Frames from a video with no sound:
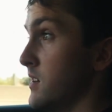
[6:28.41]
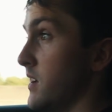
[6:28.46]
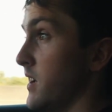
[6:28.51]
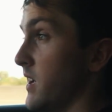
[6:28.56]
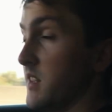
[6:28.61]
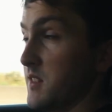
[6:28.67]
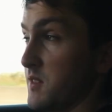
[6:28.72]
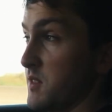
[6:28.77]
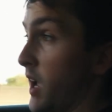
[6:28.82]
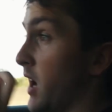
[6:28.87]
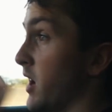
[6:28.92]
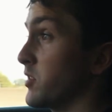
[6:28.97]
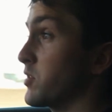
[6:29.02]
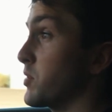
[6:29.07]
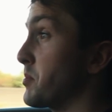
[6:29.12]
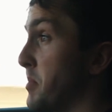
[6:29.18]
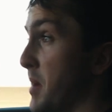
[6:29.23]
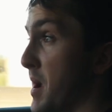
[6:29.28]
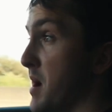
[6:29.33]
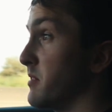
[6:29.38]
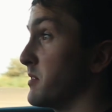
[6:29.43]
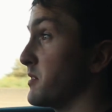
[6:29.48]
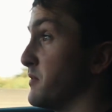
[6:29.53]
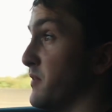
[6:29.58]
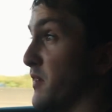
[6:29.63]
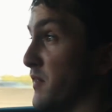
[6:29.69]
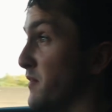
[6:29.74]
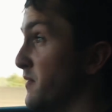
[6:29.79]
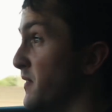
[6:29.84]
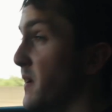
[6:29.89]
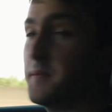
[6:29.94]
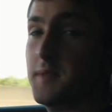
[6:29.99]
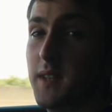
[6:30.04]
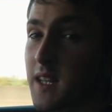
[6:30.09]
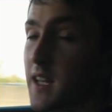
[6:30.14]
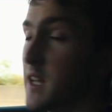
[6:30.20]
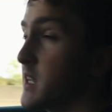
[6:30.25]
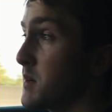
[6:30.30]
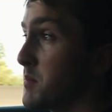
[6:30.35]
It's £100 for
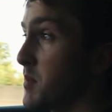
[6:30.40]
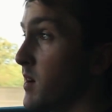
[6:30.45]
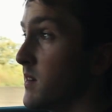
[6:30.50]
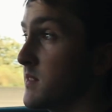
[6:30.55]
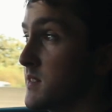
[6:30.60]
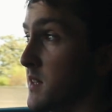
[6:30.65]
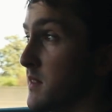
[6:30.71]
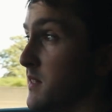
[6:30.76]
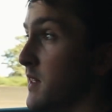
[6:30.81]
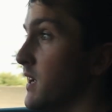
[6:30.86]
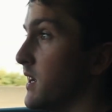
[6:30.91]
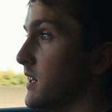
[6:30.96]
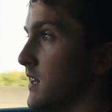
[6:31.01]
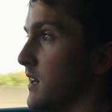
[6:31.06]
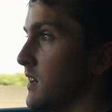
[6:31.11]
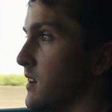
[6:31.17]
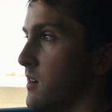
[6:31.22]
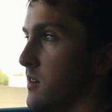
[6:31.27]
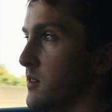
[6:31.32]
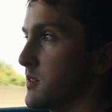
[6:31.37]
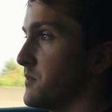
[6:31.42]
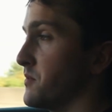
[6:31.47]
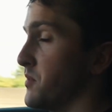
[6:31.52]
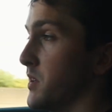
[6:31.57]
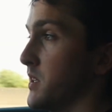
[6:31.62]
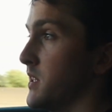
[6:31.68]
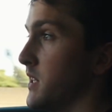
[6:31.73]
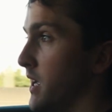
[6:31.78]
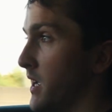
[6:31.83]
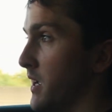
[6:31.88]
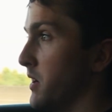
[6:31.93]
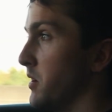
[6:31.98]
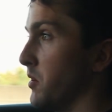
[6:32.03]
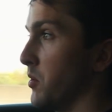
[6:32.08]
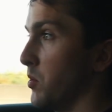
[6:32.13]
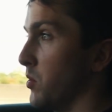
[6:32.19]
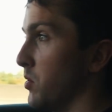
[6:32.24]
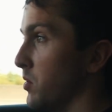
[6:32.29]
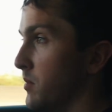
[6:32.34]
50 gigabytes, I think, and it lasts for a year
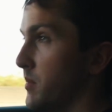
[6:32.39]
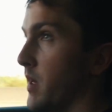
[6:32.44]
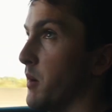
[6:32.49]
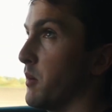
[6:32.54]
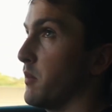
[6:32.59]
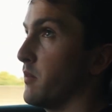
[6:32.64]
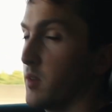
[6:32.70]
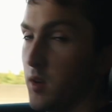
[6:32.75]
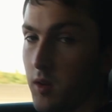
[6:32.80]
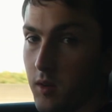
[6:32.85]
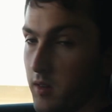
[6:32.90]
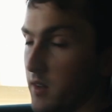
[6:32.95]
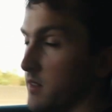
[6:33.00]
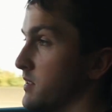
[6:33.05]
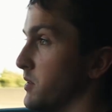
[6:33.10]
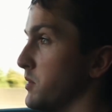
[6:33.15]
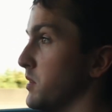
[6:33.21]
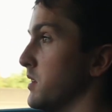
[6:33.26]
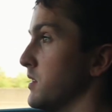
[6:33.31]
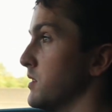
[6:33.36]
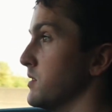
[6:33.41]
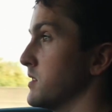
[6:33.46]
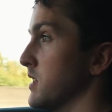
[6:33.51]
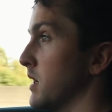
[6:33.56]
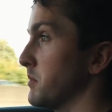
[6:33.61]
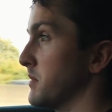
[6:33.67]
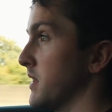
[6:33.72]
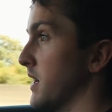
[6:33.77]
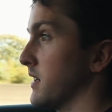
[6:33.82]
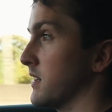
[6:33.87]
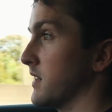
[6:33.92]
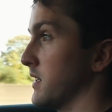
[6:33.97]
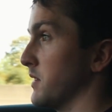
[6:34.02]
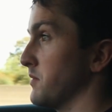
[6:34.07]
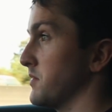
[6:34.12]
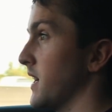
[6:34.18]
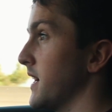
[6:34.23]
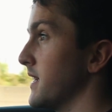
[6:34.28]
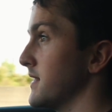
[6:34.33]
or however long until you use up that kind
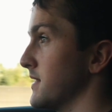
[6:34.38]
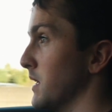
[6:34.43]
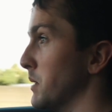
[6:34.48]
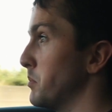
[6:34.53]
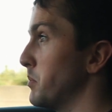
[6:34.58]
of data.